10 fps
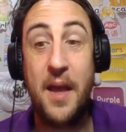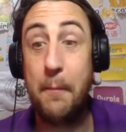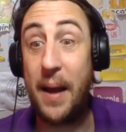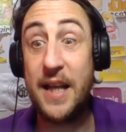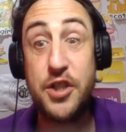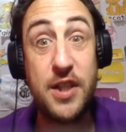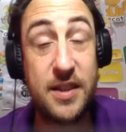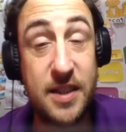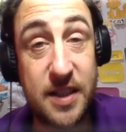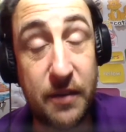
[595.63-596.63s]
Page
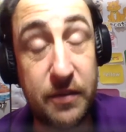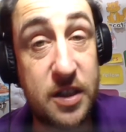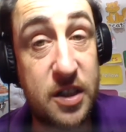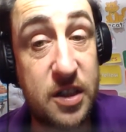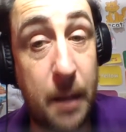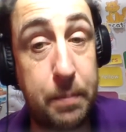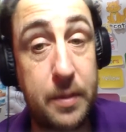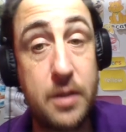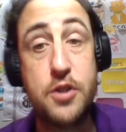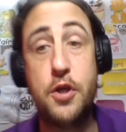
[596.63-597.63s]
67, step
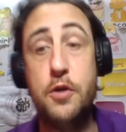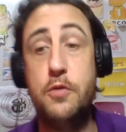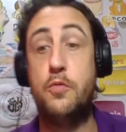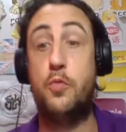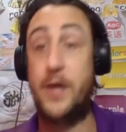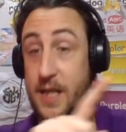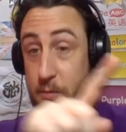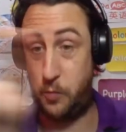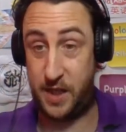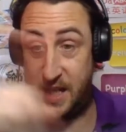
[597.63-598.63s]
2.
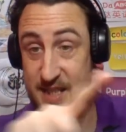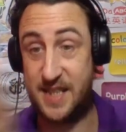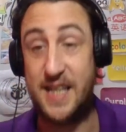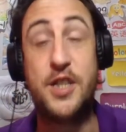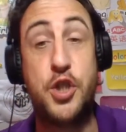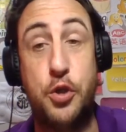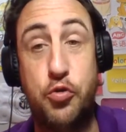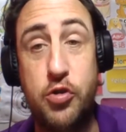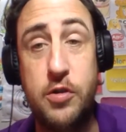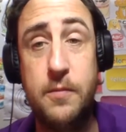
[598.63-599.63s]
We can see the
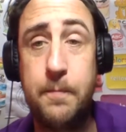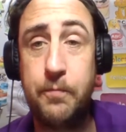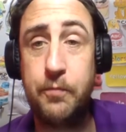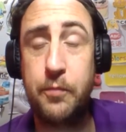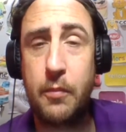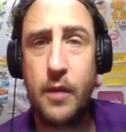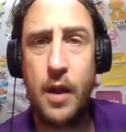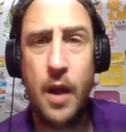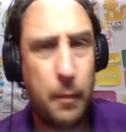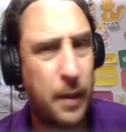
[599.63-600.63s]
children,
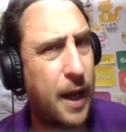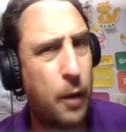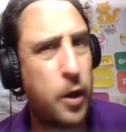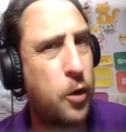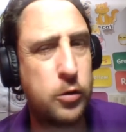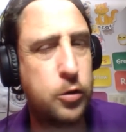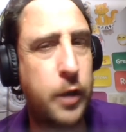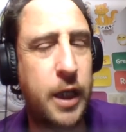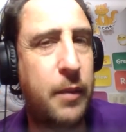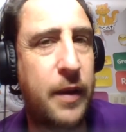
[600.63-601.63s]
but now we are not
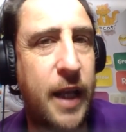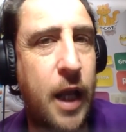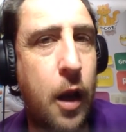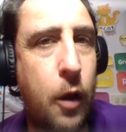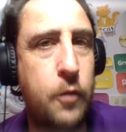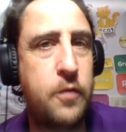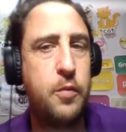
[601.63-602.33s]
talking about their clothes.